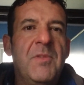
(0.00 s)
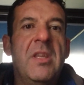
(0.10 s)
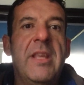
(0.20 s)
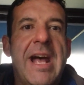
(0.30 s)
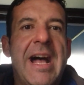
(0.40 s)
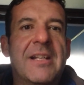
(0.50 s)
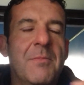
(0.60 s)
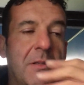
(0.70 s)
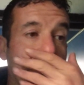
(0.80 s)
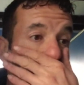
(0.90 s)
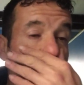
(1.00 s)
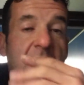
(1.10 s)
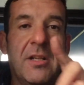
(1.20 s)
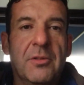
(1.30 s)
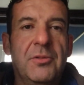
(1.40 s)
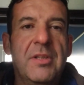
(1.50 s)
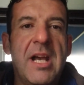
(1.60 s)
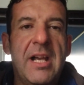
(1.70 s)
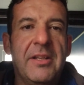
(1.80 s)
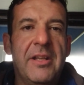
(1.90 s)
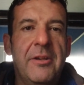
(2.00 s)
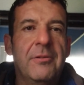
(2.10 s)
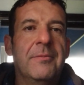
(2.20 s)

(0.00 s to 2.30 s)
the admin, and I'll do that now.